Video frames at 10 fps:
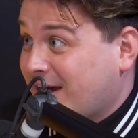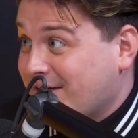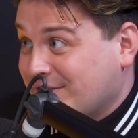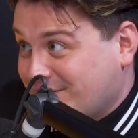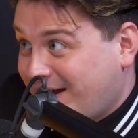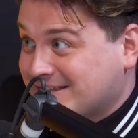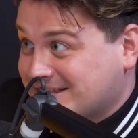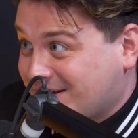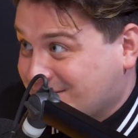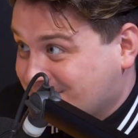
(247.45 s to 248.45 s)
Having Vass
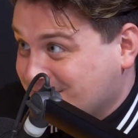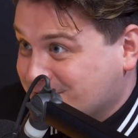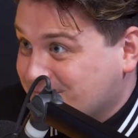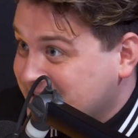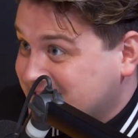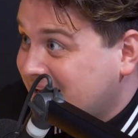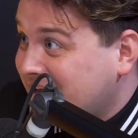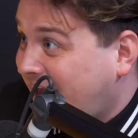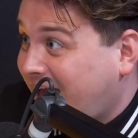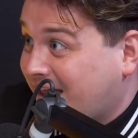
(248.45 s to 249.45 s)
there in the middle means that he
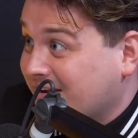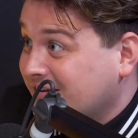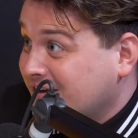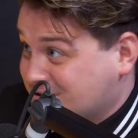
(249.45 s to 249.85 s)
can